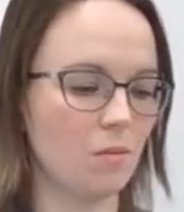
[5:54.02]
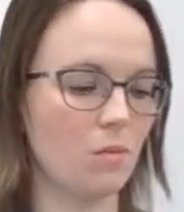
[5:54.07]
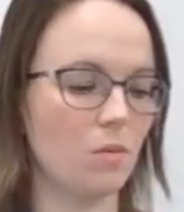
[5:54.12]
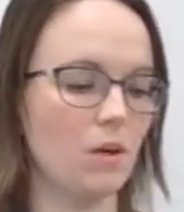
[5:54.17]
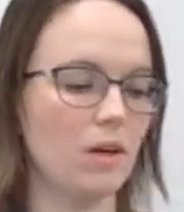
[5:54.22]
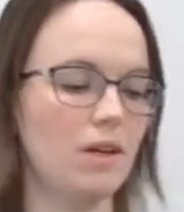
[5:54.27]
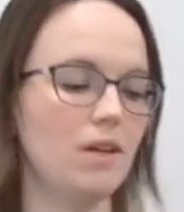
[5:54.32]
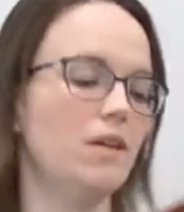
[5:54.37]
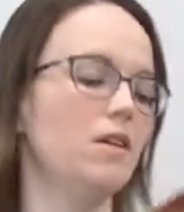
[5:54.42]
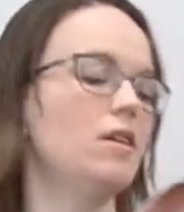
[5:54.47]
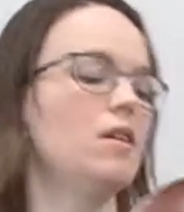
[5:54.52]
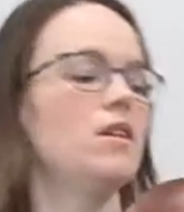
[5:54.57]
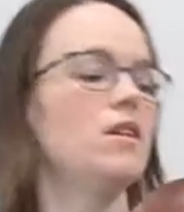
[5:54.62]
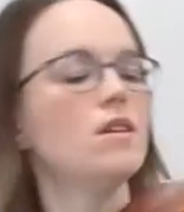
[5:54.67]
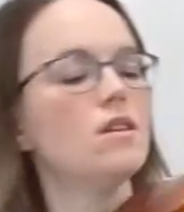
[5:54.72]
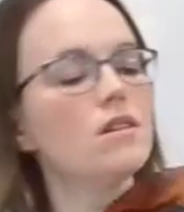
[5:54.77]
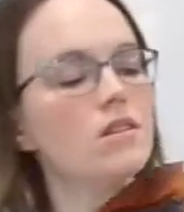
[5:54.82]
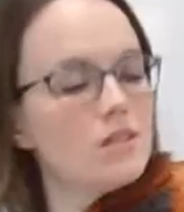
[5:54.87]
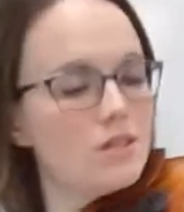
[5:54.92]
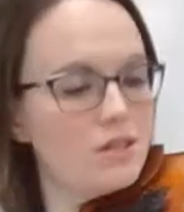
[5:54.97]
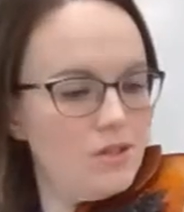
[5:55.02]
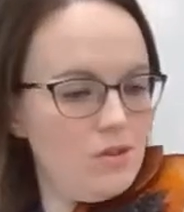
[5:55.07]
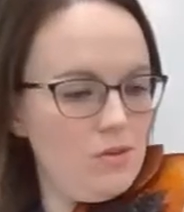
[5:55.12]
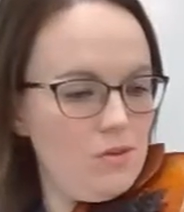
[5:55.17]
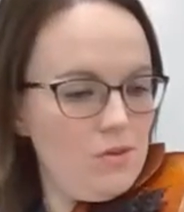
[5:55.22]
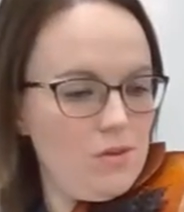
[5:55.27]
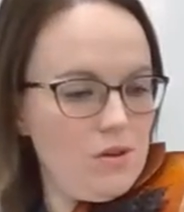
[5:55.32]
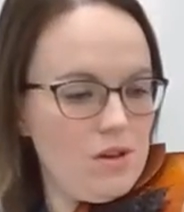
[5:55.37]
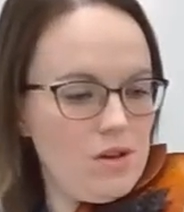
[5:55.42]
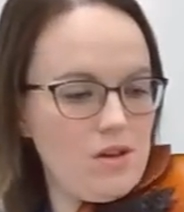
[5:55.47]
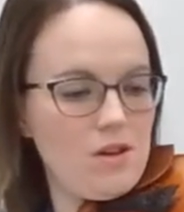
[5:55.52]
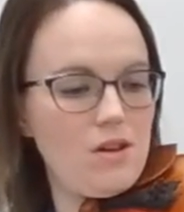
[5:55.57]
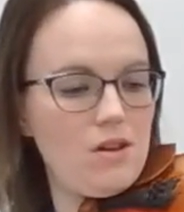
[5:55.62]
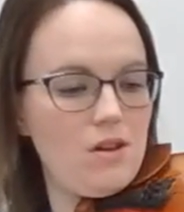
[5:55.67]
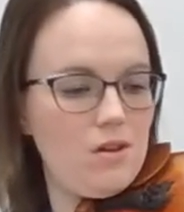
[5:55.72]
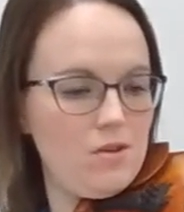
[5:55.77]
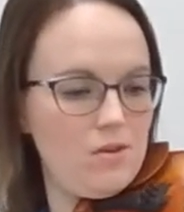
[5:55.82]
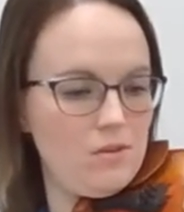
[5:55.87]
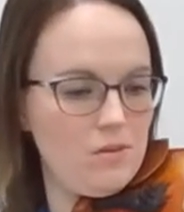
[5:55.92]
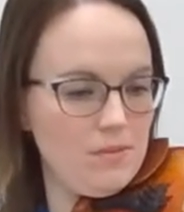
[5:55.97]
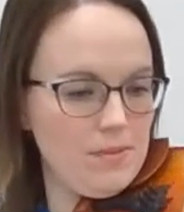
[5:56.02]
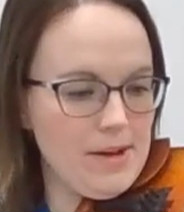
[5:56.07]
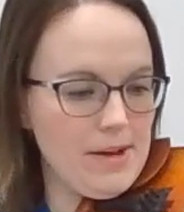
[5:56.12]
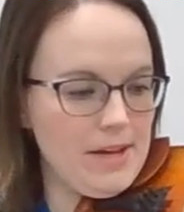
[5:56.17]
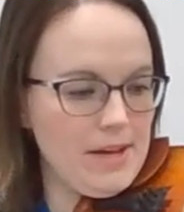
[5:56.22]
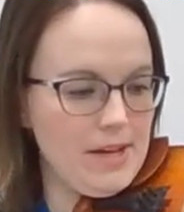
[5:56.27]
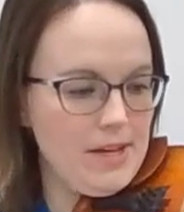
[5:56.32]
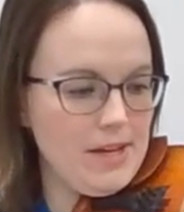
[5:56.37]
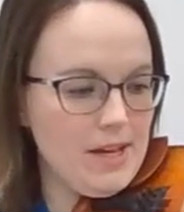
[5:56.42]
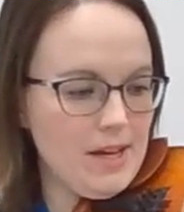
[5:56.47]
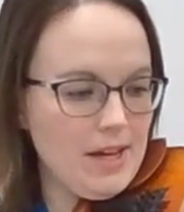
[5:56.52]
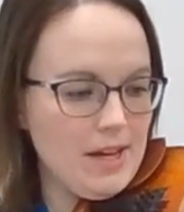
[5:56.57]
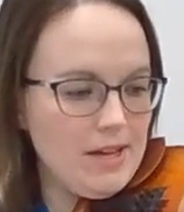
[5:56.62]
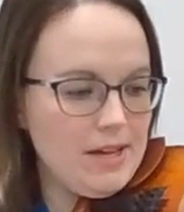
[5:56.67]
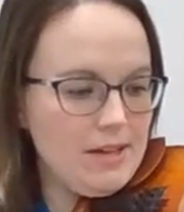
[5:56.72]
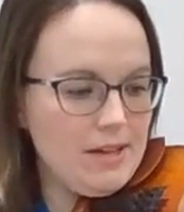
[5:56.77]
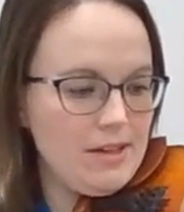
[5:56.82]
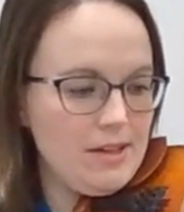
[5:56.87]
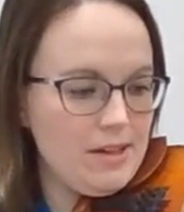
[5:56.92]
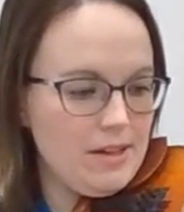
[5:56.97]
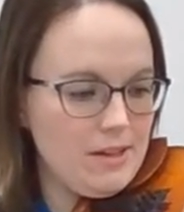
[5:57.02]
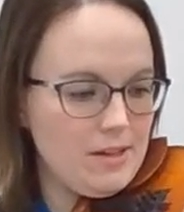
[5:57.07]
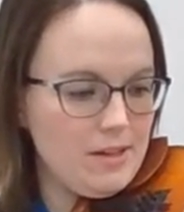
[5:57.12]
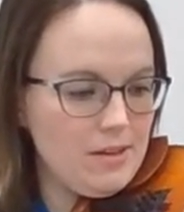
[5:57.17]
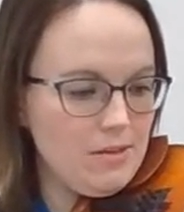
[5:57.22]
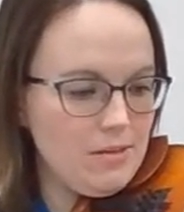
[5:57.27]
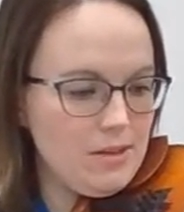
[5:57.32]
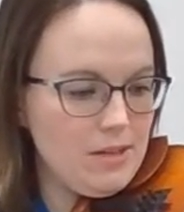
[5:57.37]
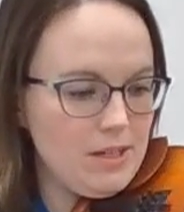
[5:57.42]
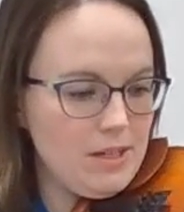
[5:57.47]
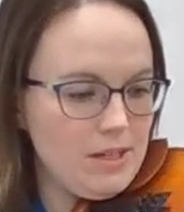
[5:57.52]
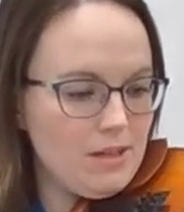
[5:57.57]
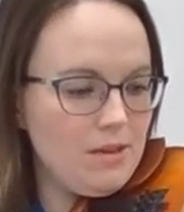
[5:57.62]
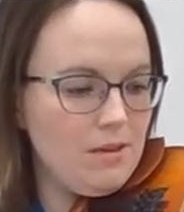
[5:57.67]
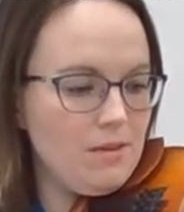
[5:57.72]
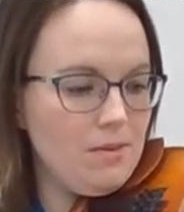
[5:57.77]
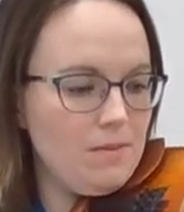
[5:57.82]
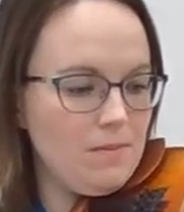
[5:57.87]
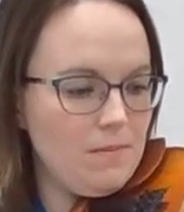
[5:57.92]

1, 2, ready, and here we go.